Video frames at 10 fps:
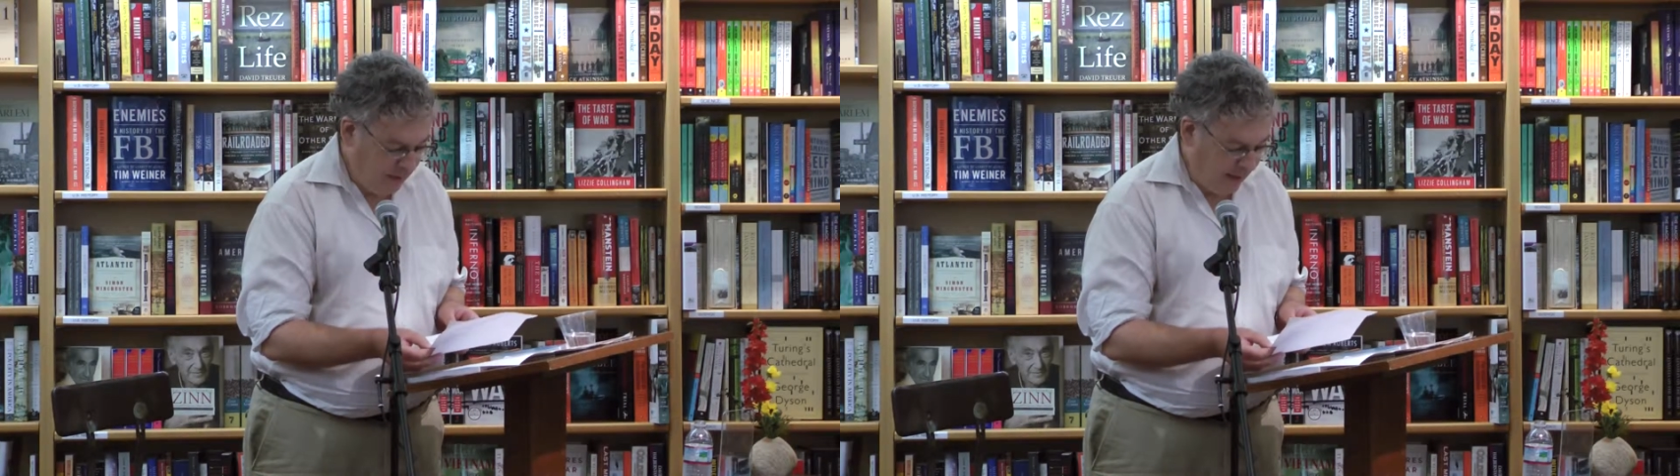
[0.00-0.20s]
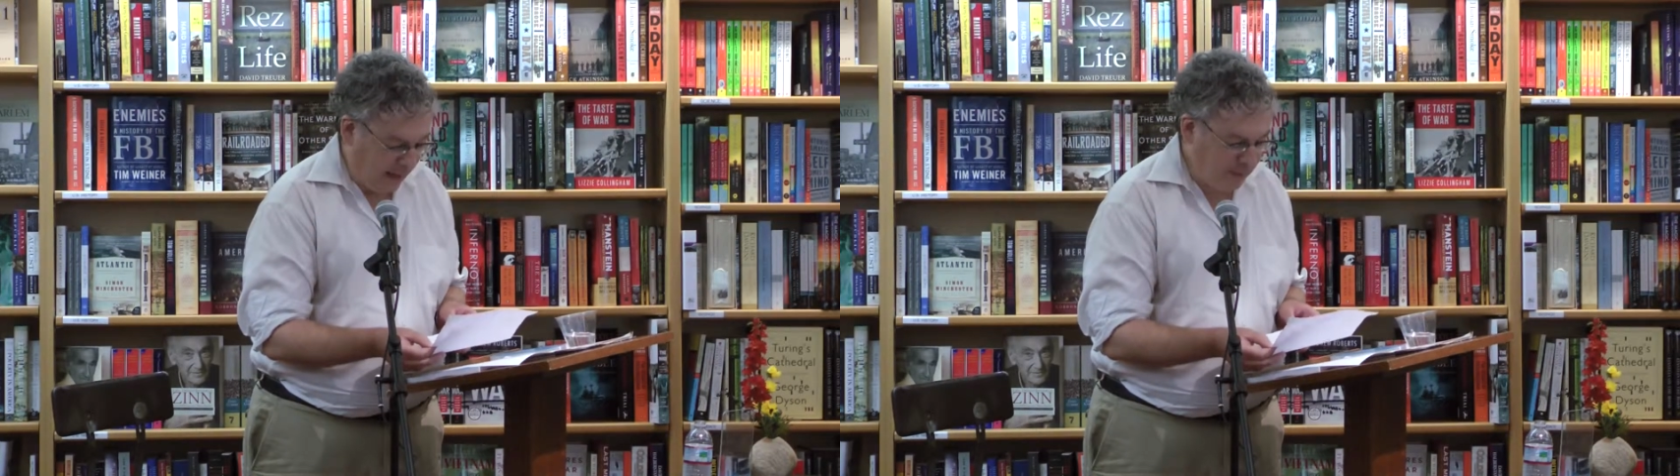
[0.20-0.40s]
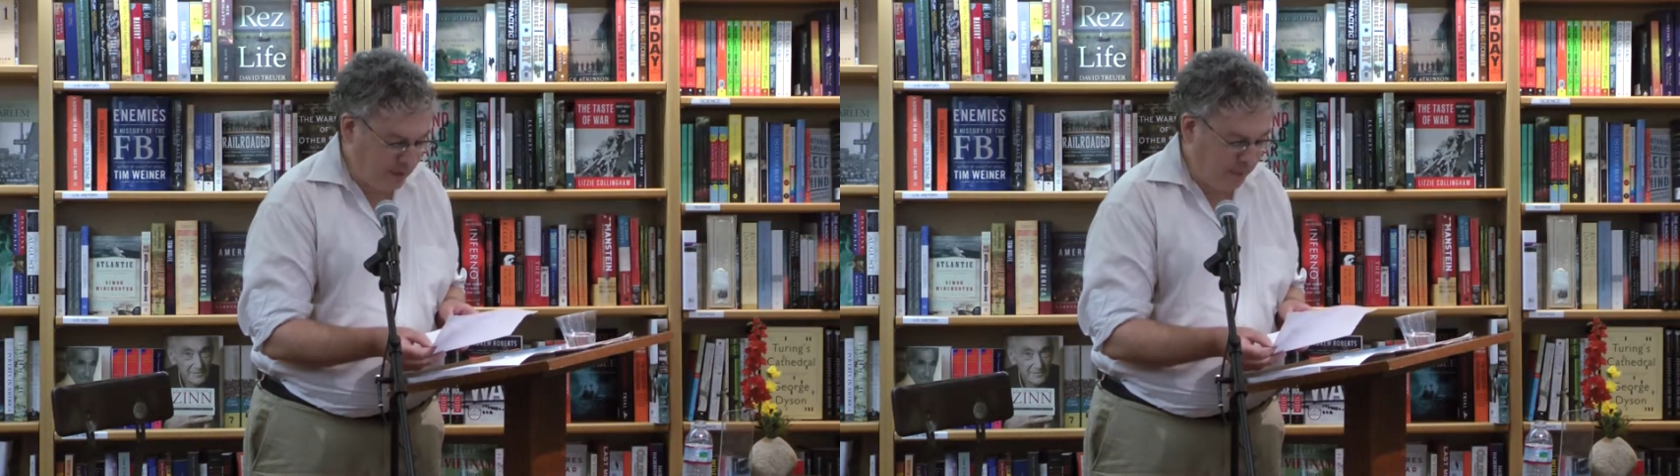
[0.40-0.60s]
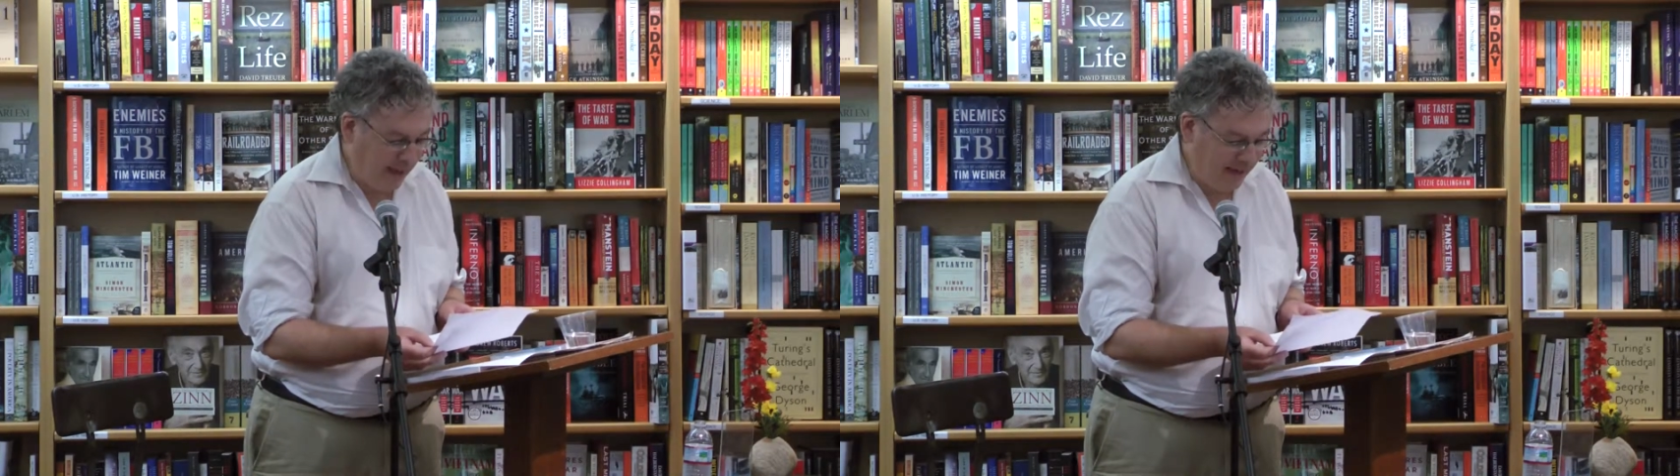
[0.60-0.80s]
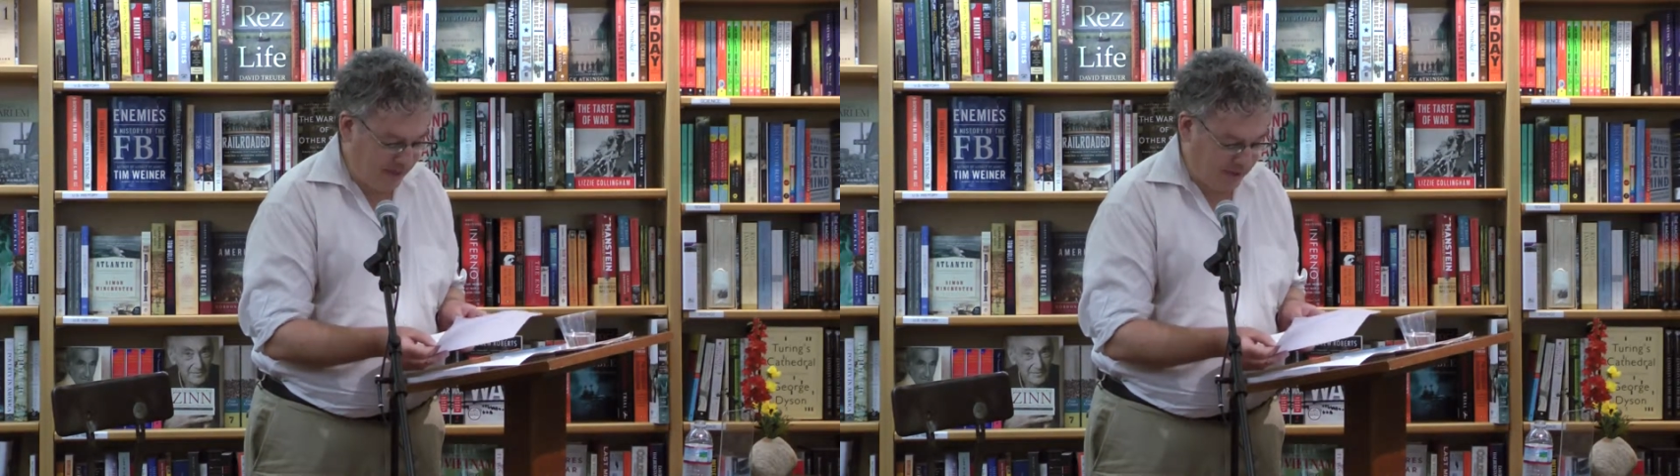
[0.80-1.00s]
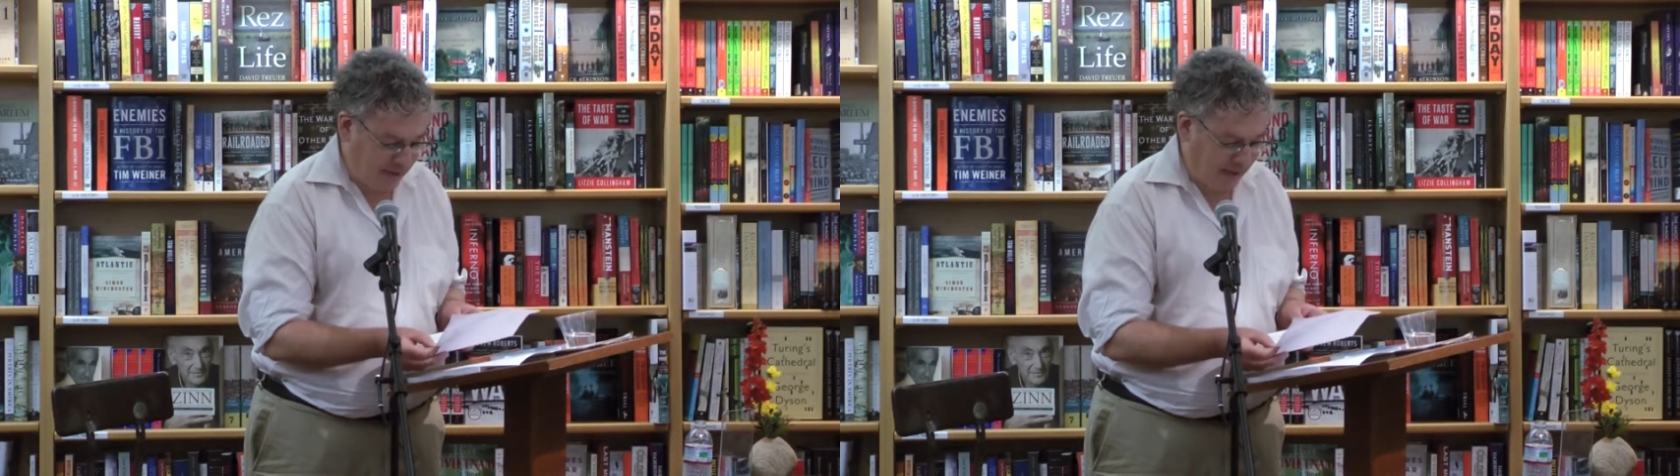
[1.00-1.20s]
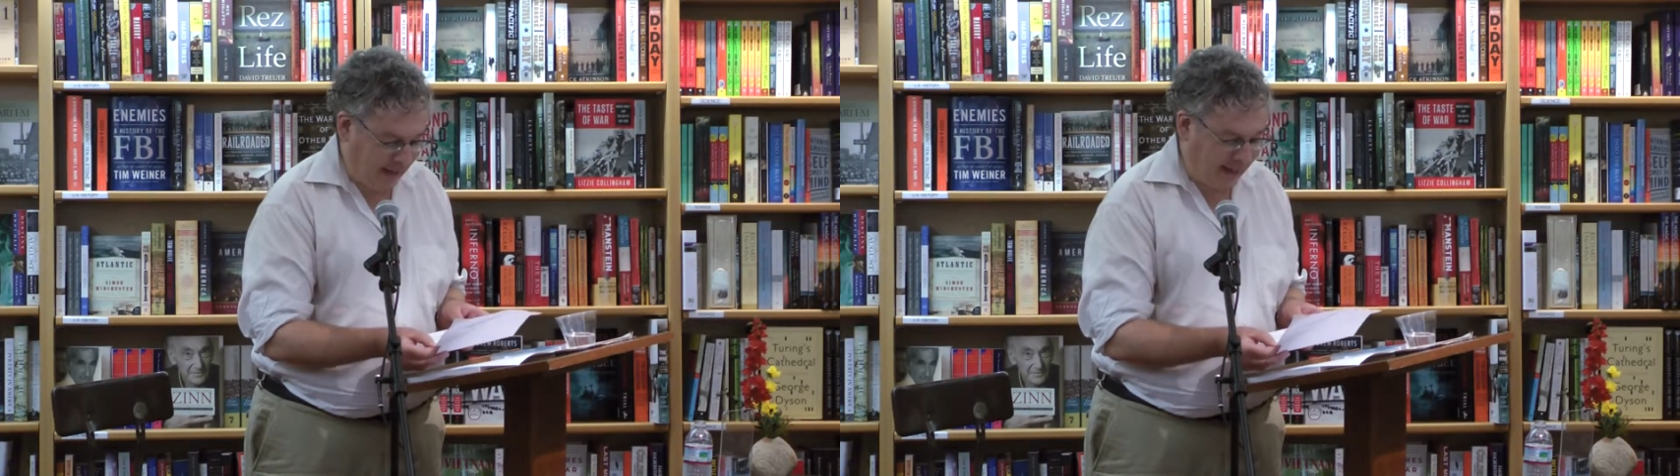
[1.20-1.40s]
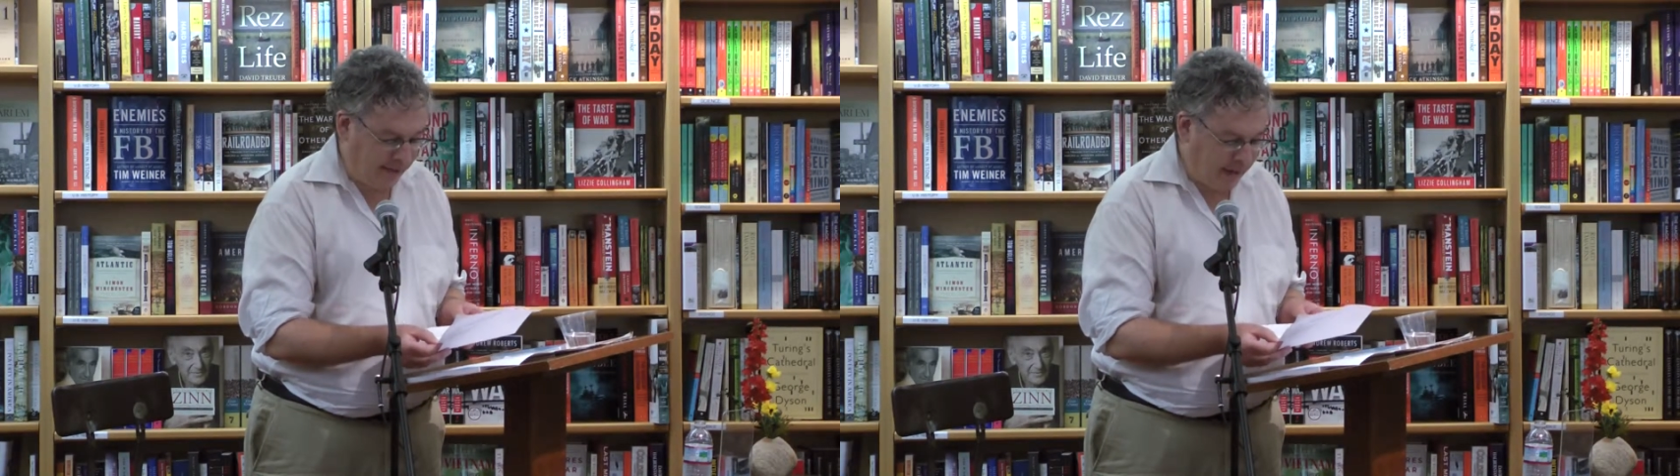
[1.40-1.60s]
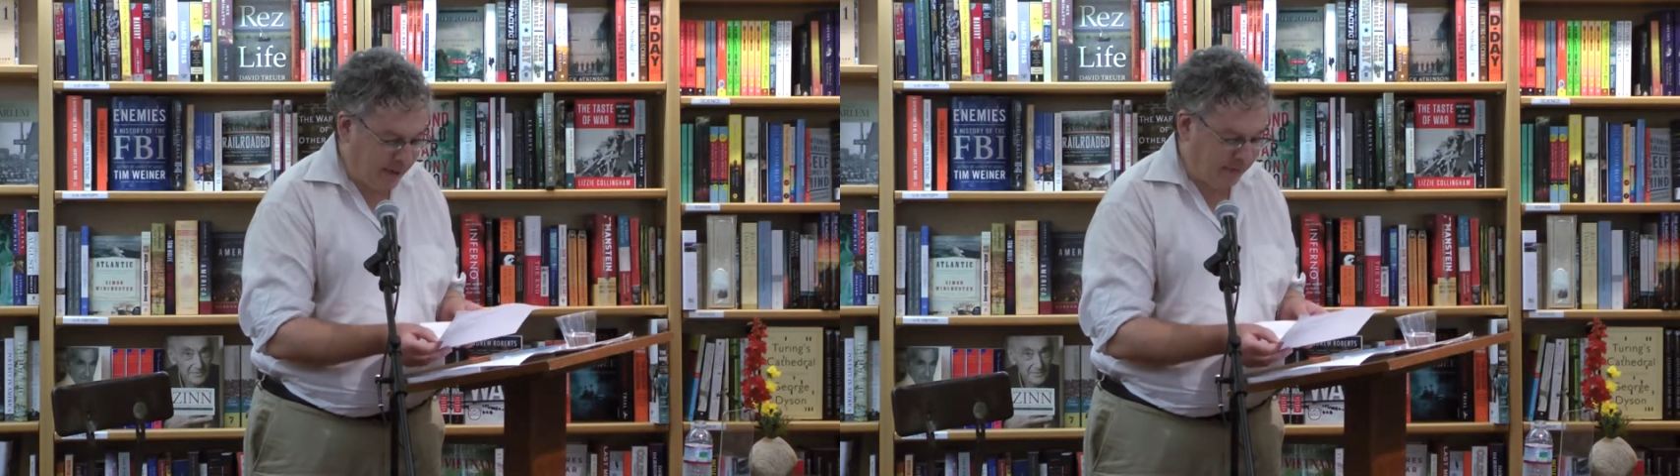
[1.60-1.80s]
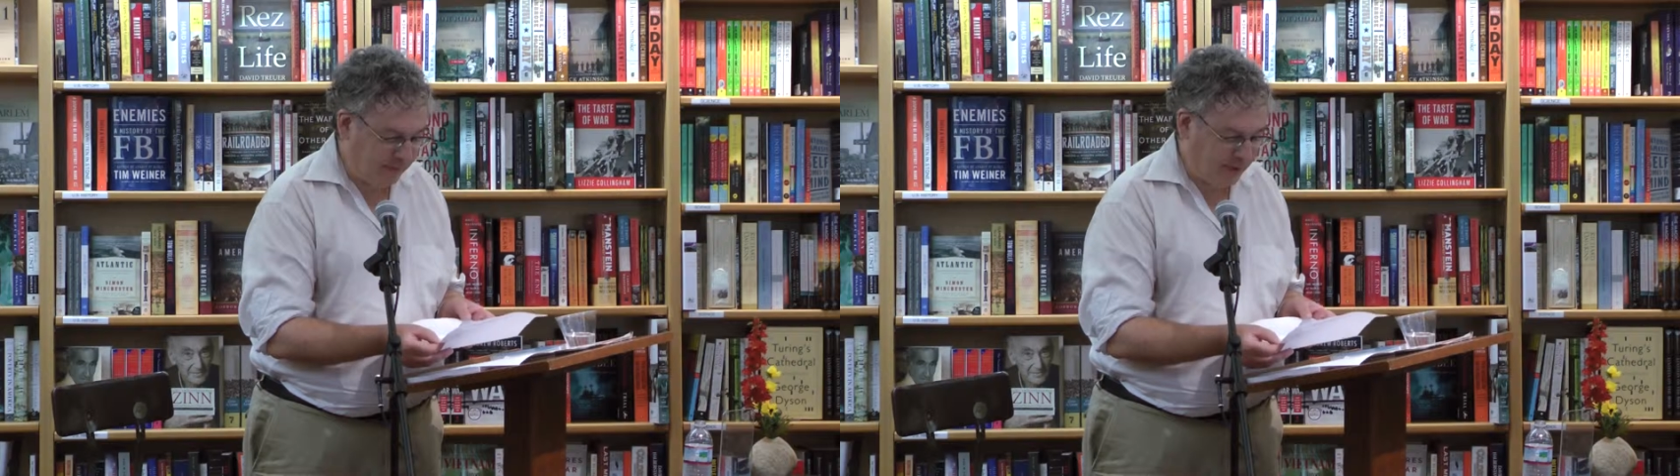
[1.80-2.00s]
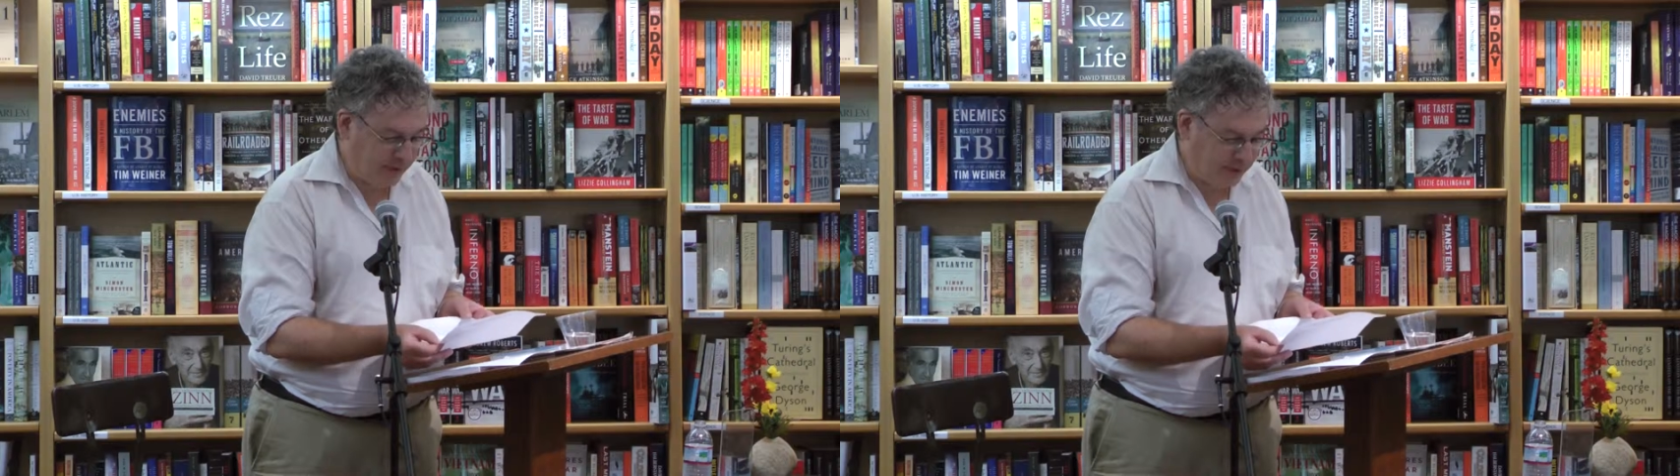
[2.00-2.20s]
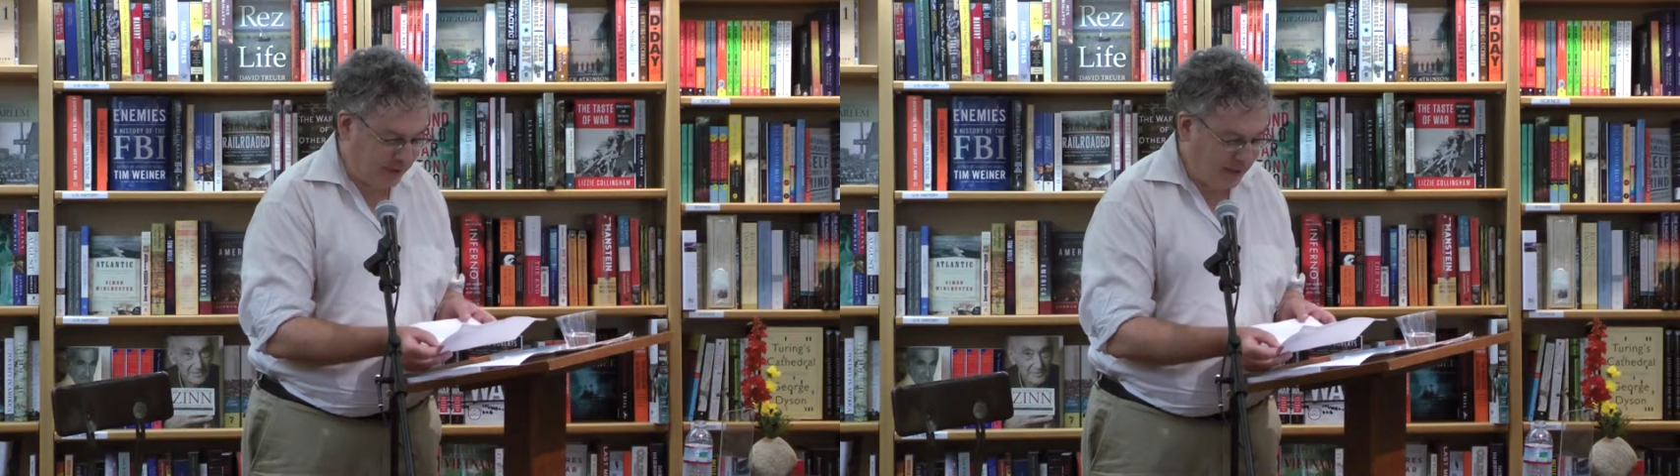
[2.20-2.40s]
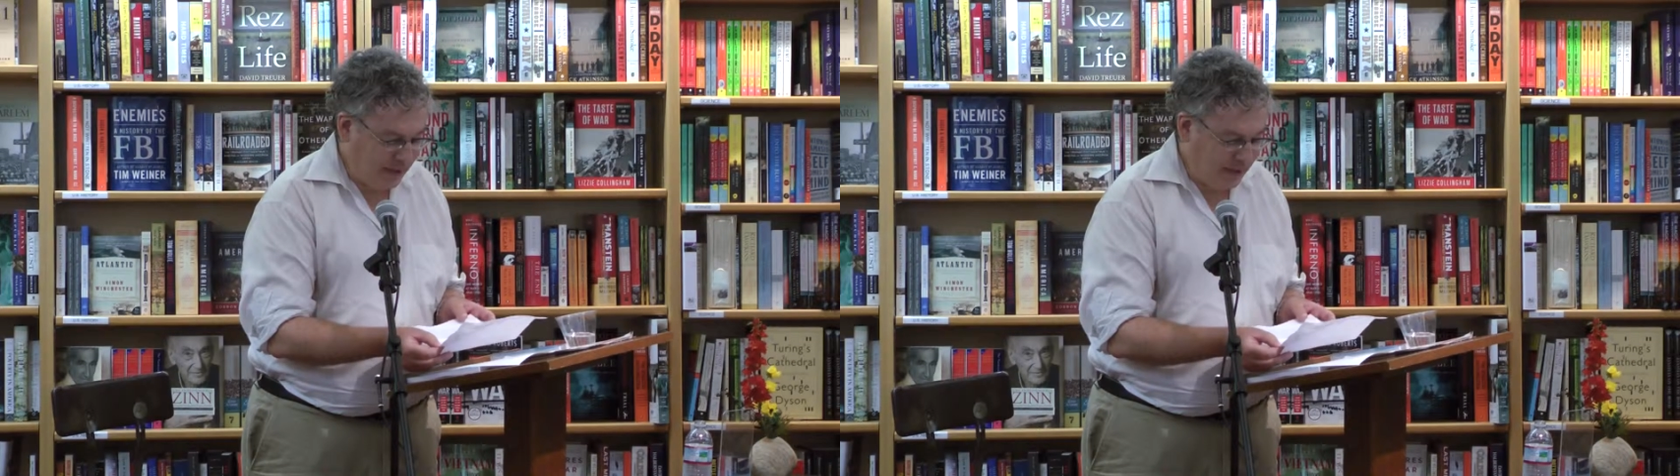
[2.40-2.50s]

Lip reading: I was amazed. I had read of the village,